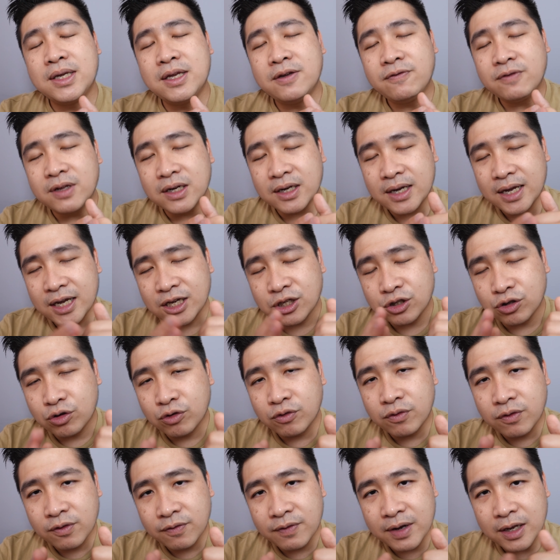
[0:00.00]
If the cash
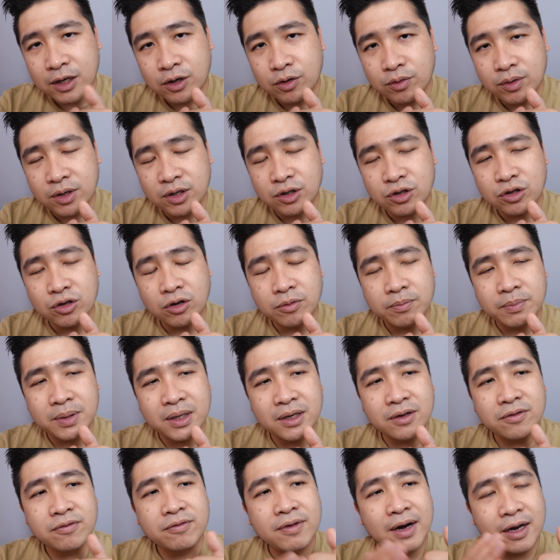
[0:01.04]
over value is not
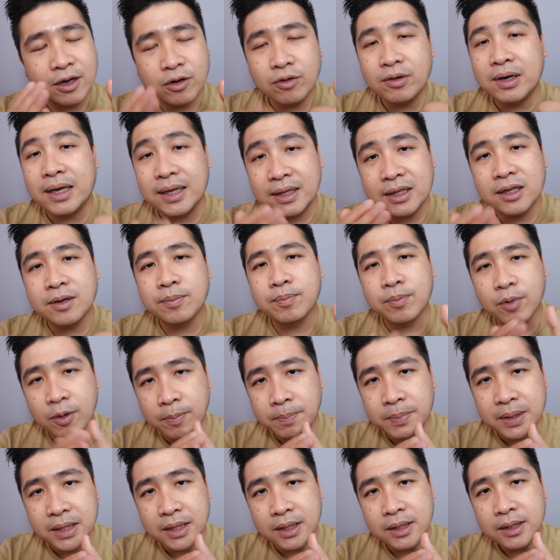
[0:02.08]
being regulated
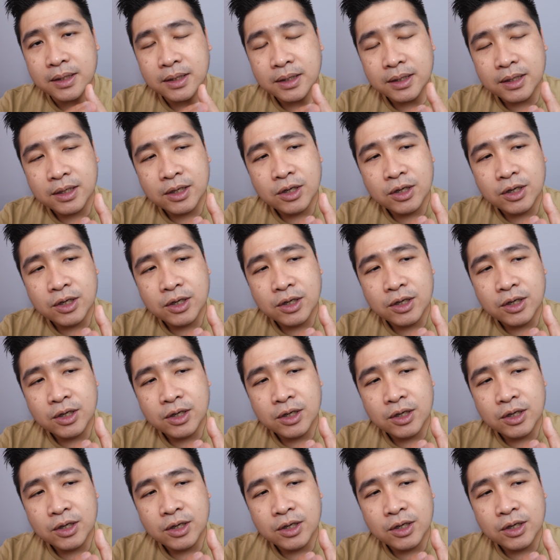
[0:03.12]
properly,